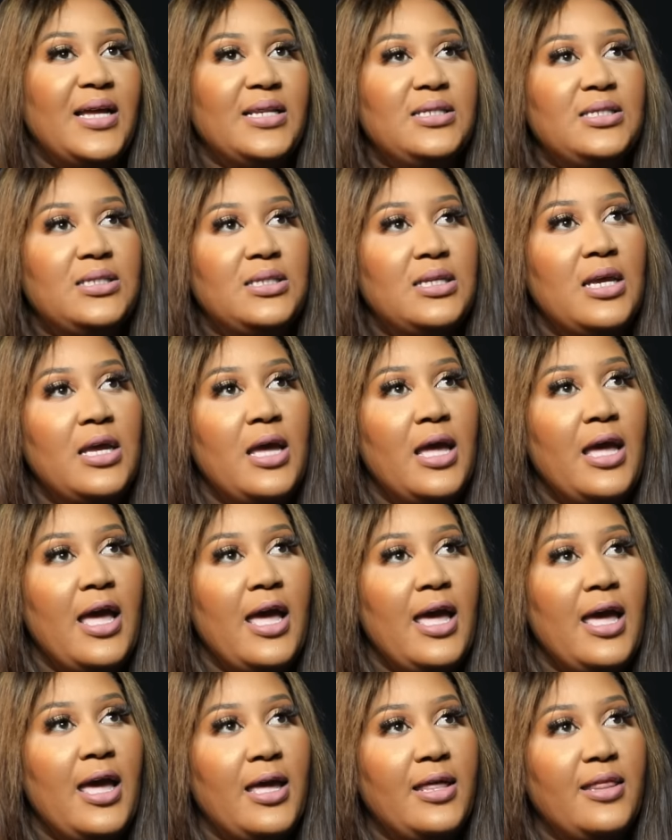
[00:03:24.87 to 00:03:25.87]
But
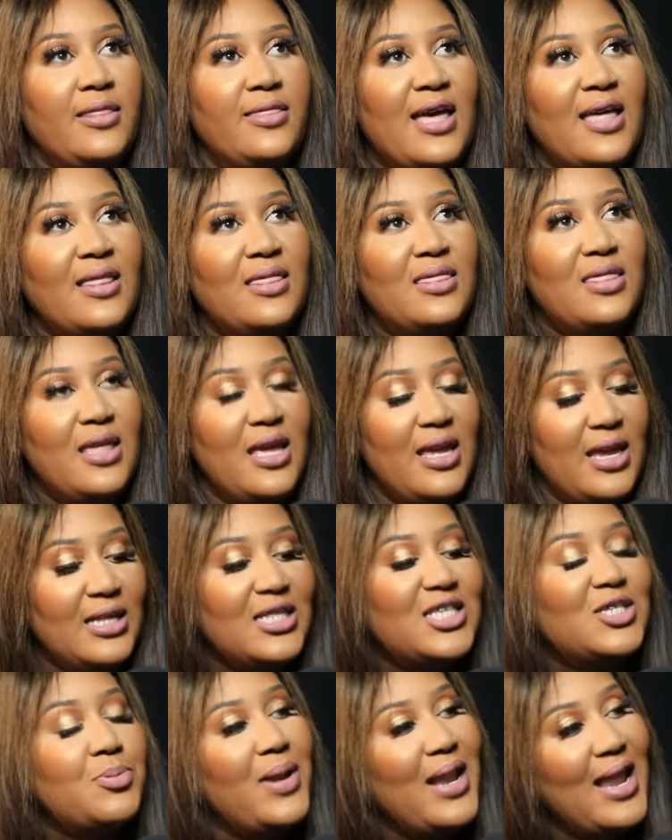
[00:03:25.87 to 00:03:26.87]
that
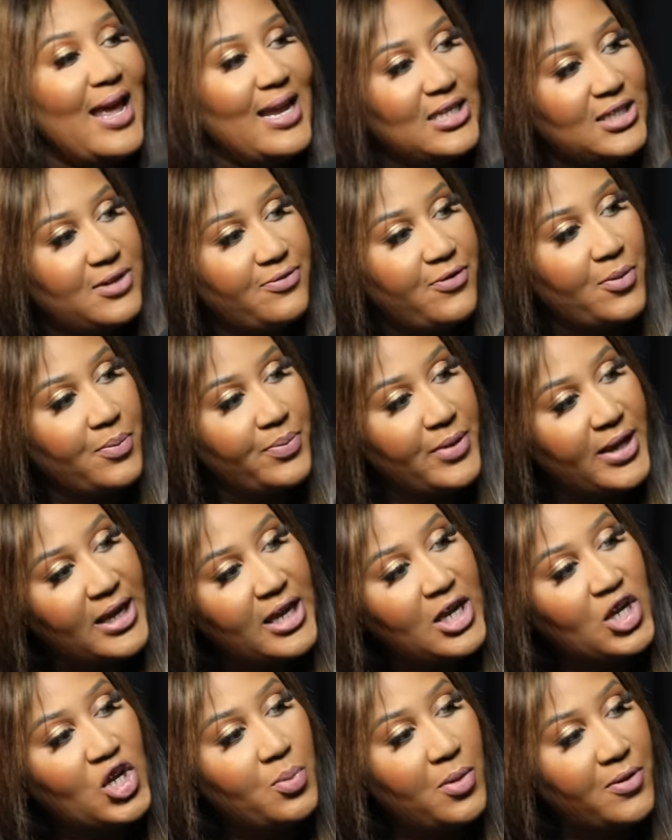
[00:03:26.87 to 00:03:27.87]
thing, it's planned
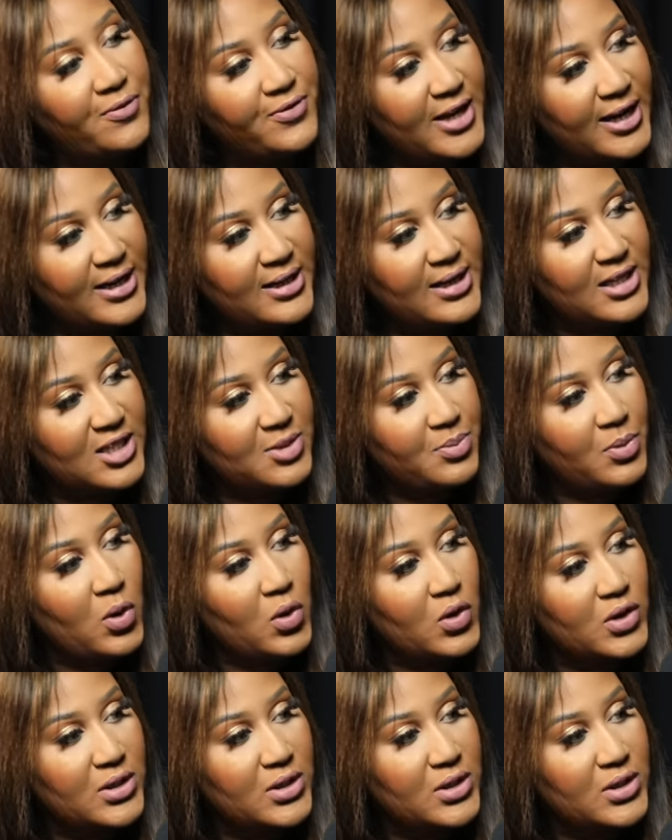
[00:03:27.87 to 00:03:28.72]
from the kingdom of darkness,